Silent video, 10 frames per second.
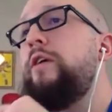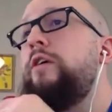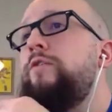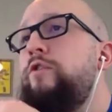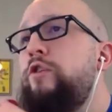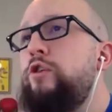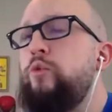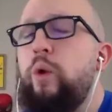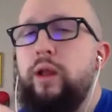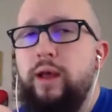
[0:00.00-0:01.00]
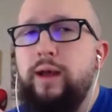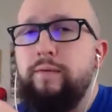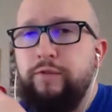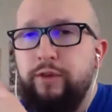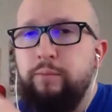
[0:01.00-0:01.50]
what it sounds like, is you
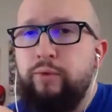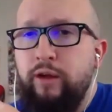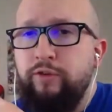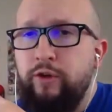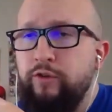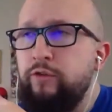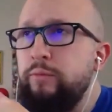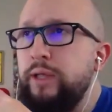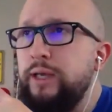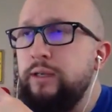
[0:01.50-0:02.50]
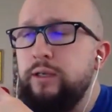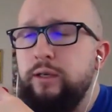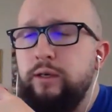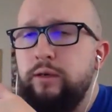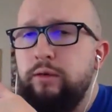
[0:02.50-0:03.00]
want to have some price structure in
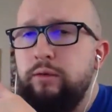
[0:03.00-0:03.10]
place.